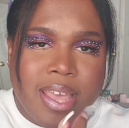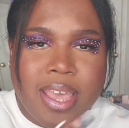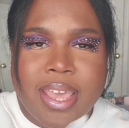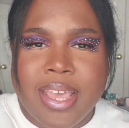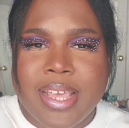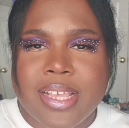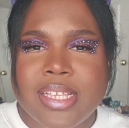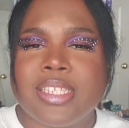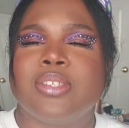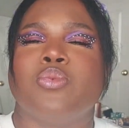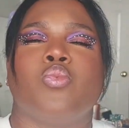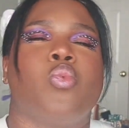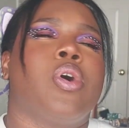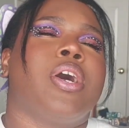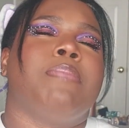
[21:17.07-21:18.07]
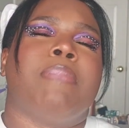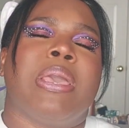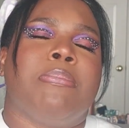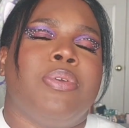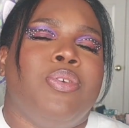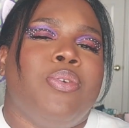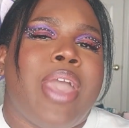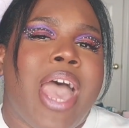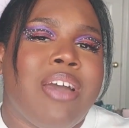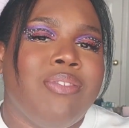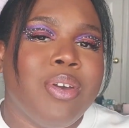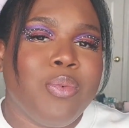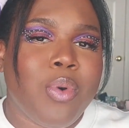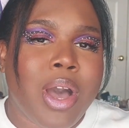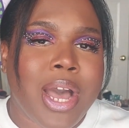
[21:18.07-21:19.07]
is one maybe you
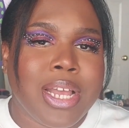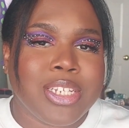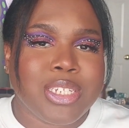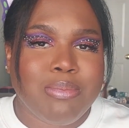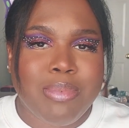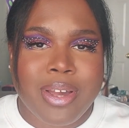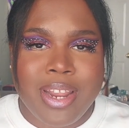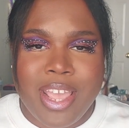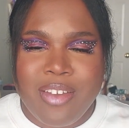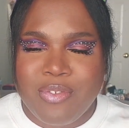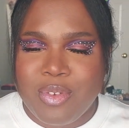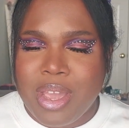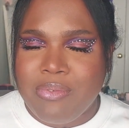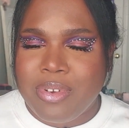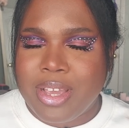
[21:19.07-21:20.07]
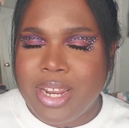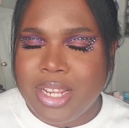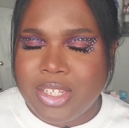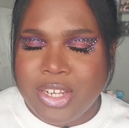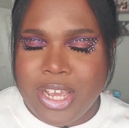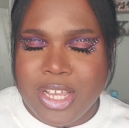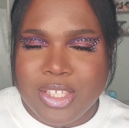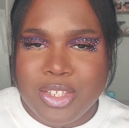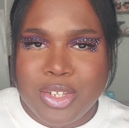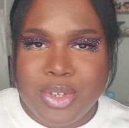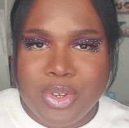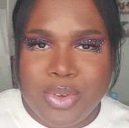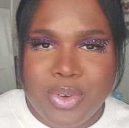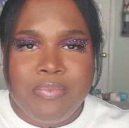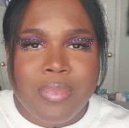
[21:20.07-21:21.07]
haven't watched, but if you ever get a chance
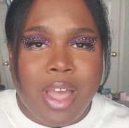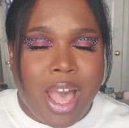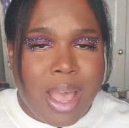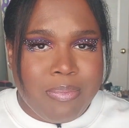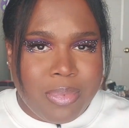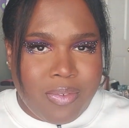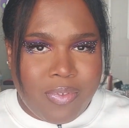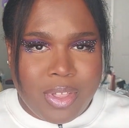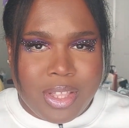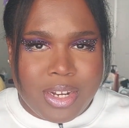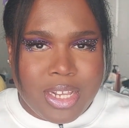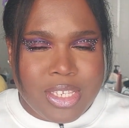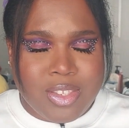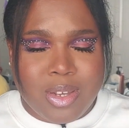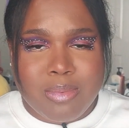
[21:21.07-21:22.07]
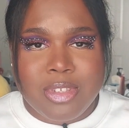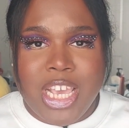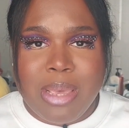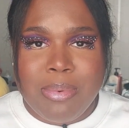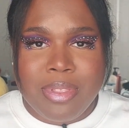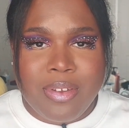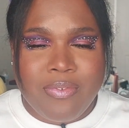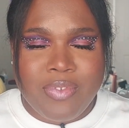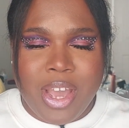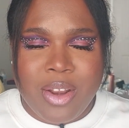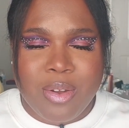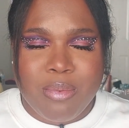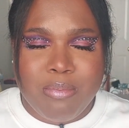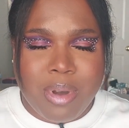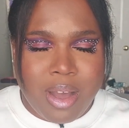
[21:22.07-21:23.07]
to, I'm the villainess, so I'm taming the
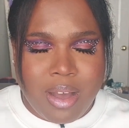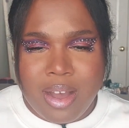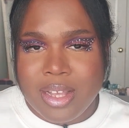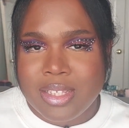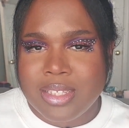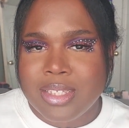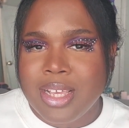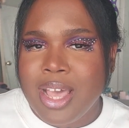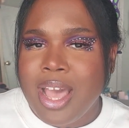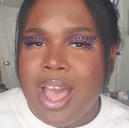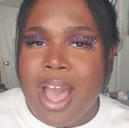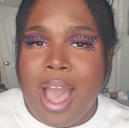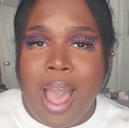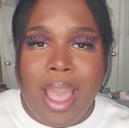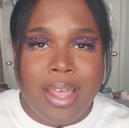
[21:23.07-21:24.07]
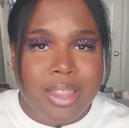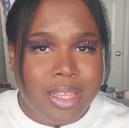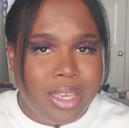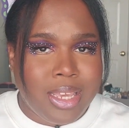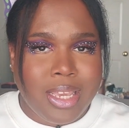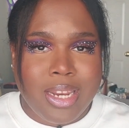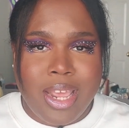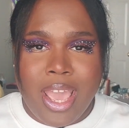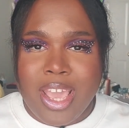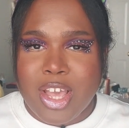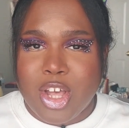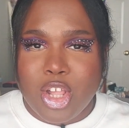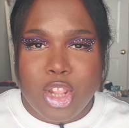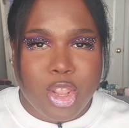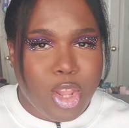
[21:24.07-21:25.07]
final boss. Eileen
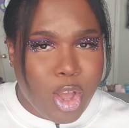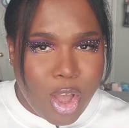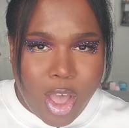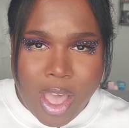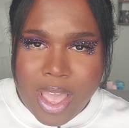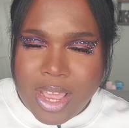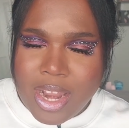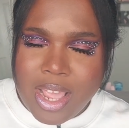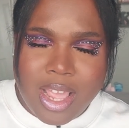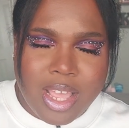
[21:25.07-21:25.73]
and Claude.